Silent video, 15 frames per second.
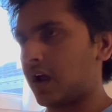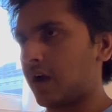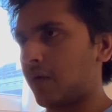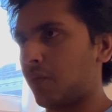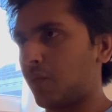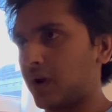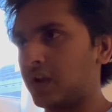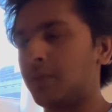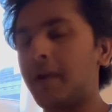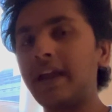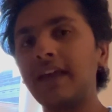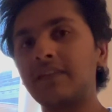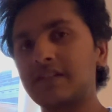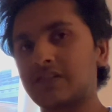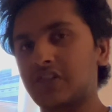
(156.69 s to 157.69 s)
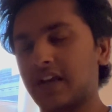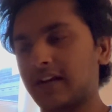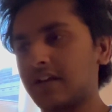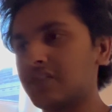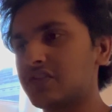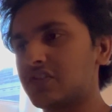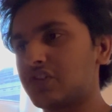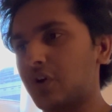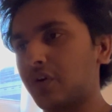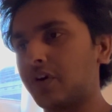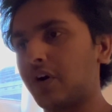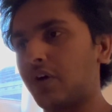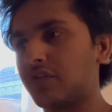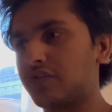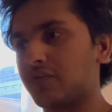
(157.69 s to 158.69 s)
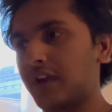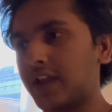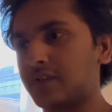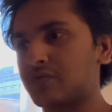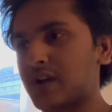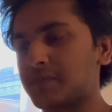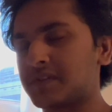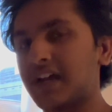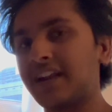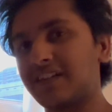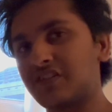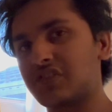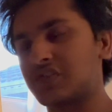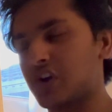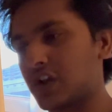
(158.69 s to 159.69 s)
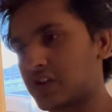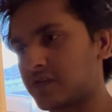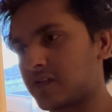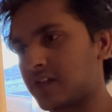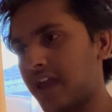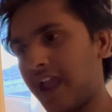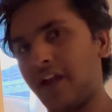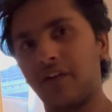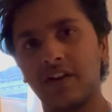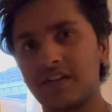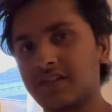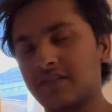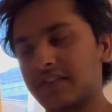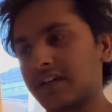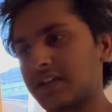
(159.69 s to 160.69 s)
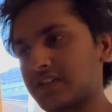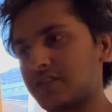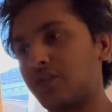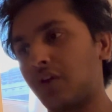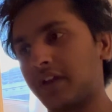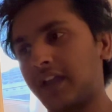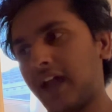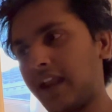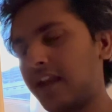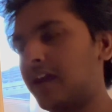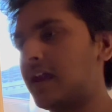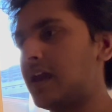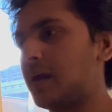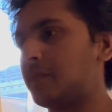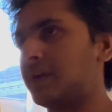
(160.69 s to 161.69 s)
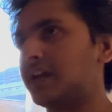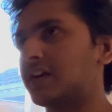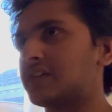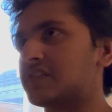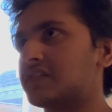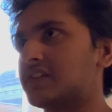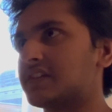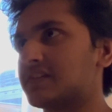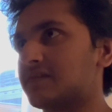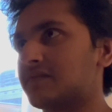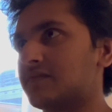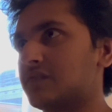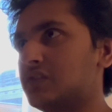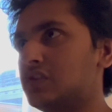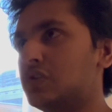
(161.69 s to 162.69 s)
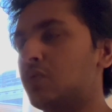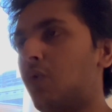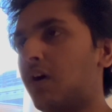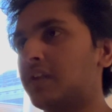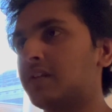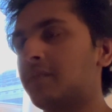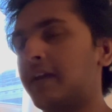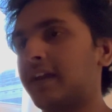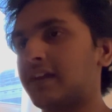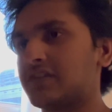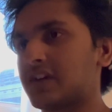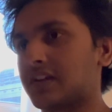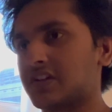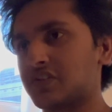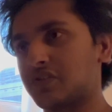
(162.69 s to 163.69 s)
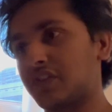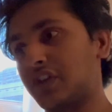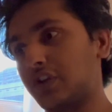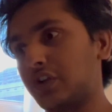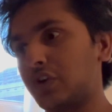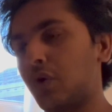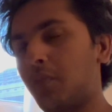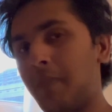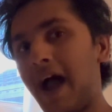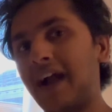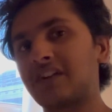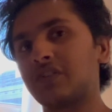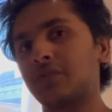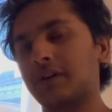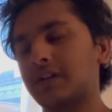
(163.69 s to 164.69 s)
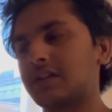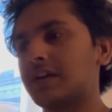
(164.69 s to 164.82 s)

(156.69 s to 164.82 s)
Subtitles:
when you're making this checklist, don't go through each website and search for the areas and things, not yet, because you want to make a checklist so that you can go back to it.